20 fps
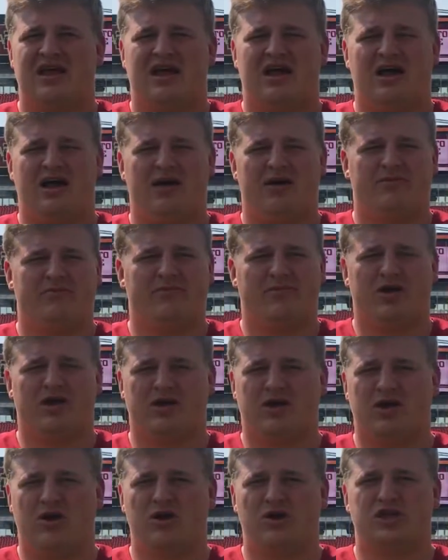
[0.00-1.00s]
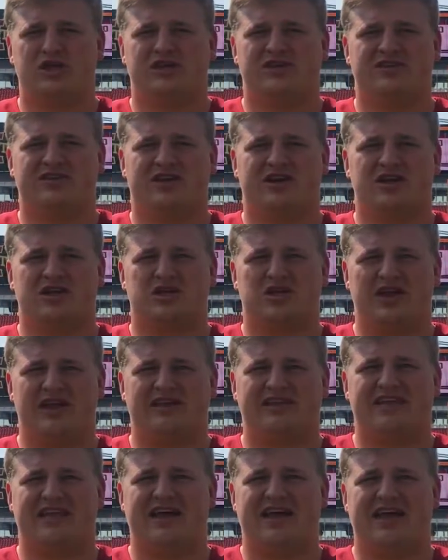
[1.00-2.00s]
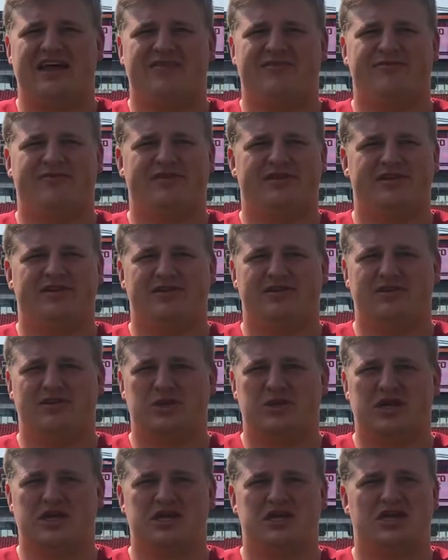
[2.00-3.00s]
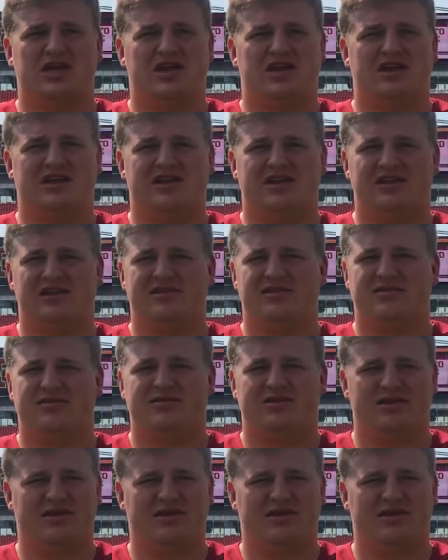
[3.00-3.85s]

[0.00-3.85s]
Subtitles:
our coaches and our strength staff and nutrition and